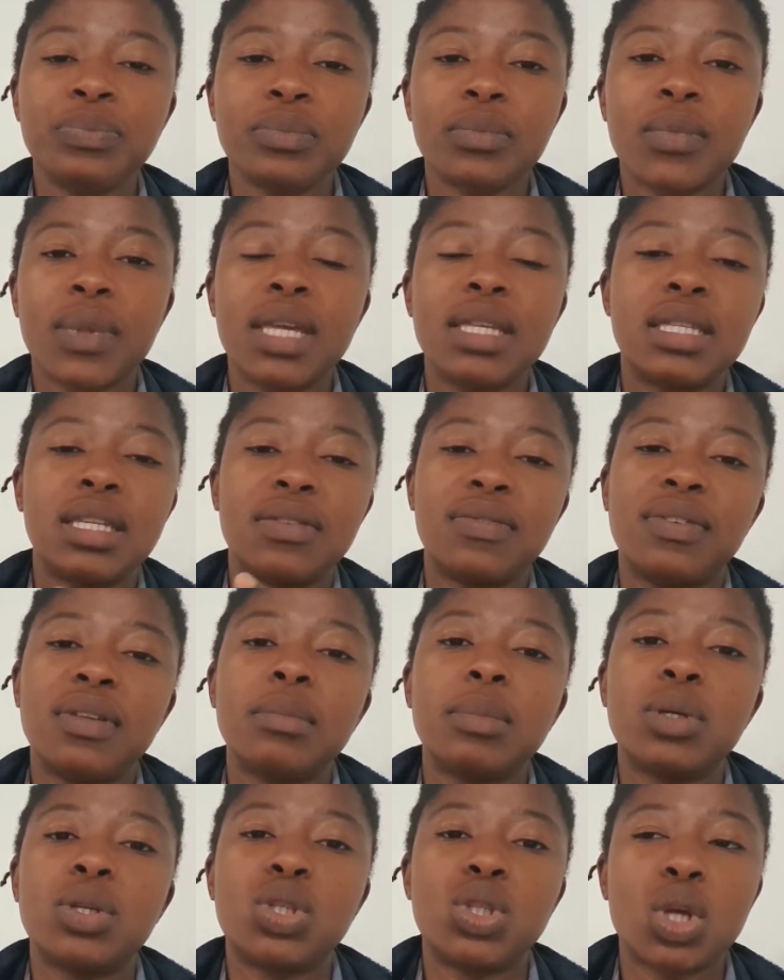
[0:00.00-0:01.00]
it's a
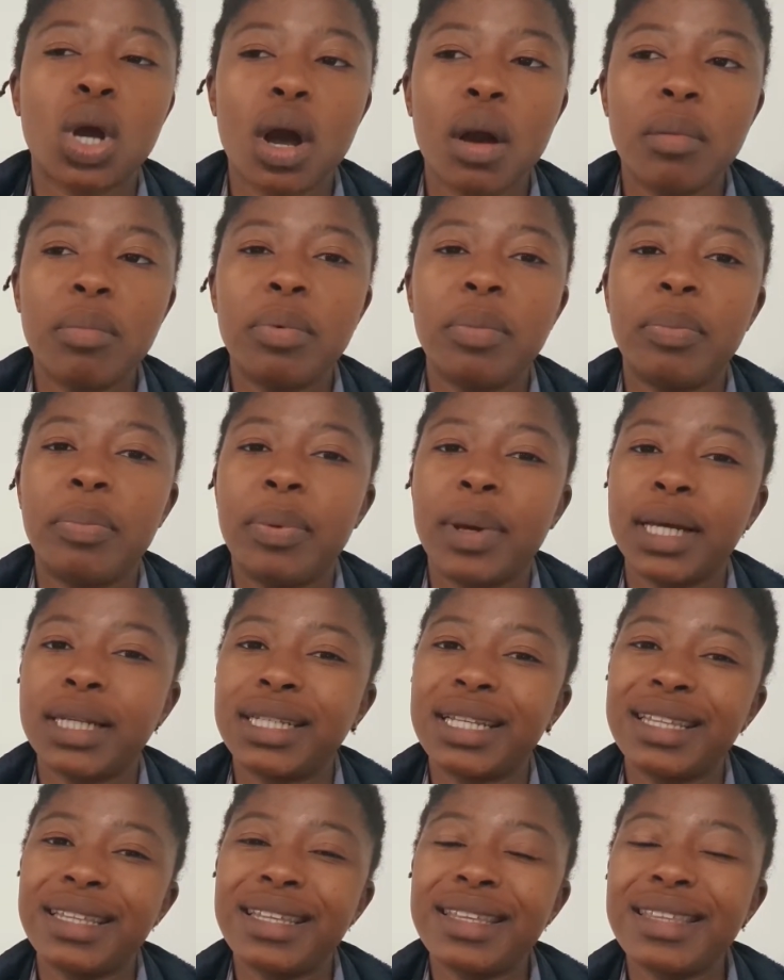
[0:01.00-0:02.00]
female job,
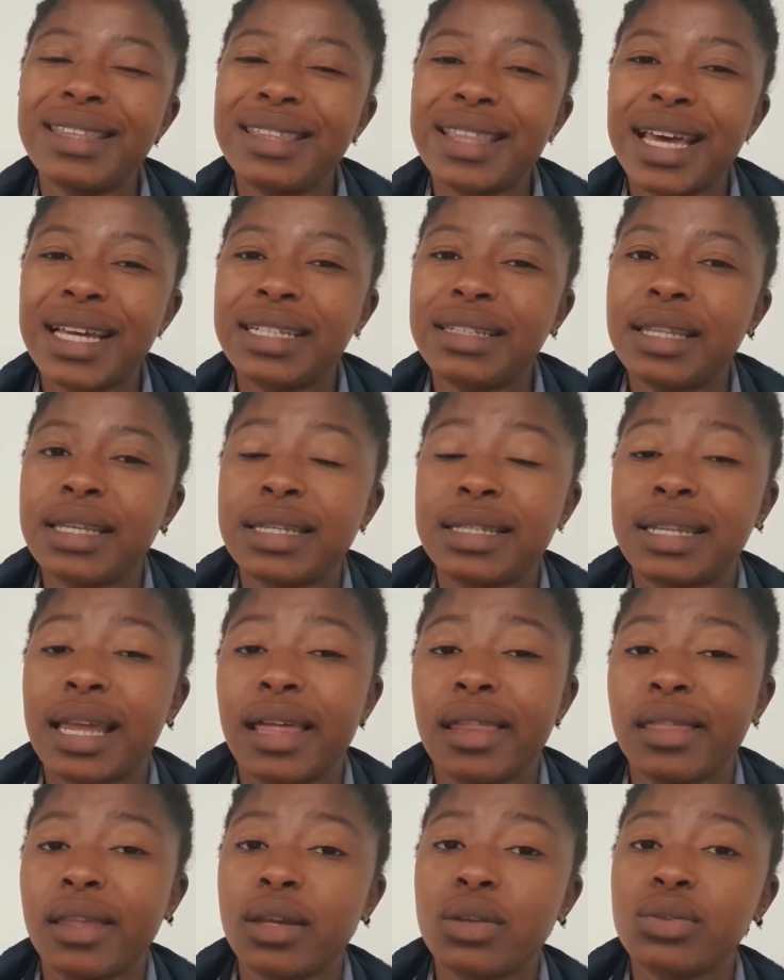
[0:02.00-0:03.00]
but other than that there's
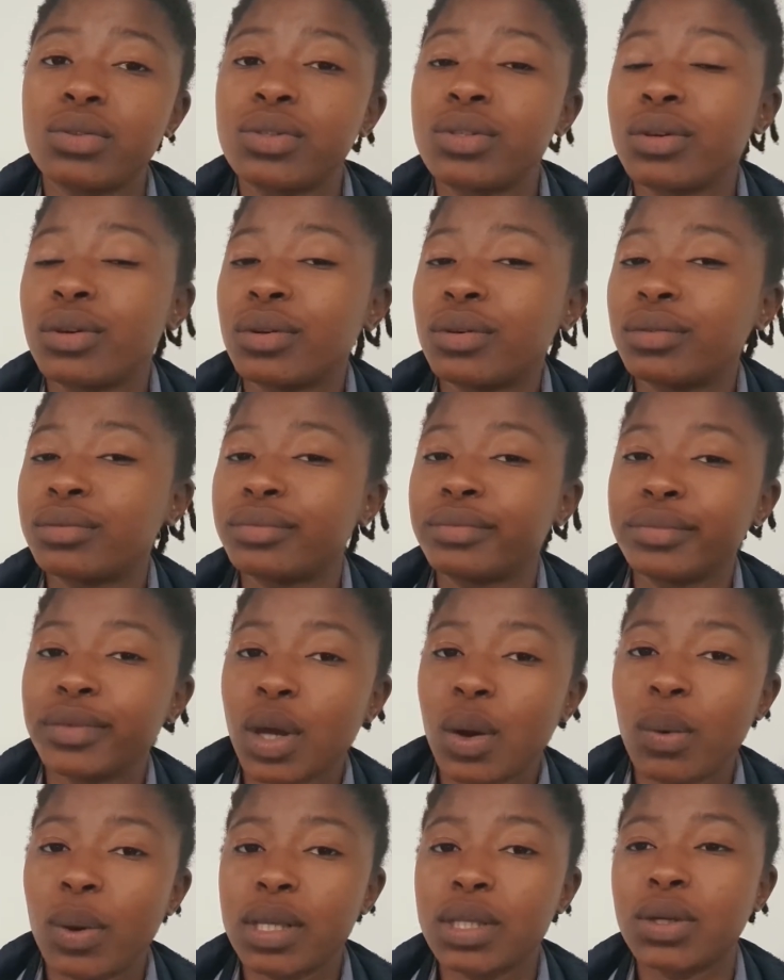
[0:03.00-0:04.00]
nothing. So
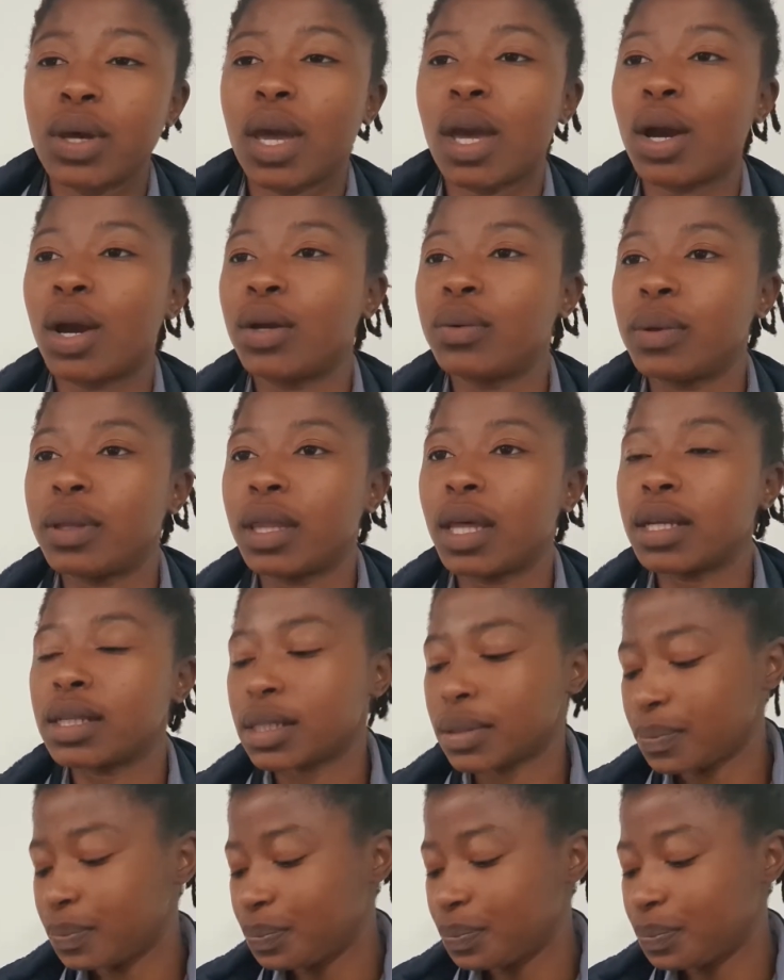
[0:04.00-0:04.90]
what's going on with that?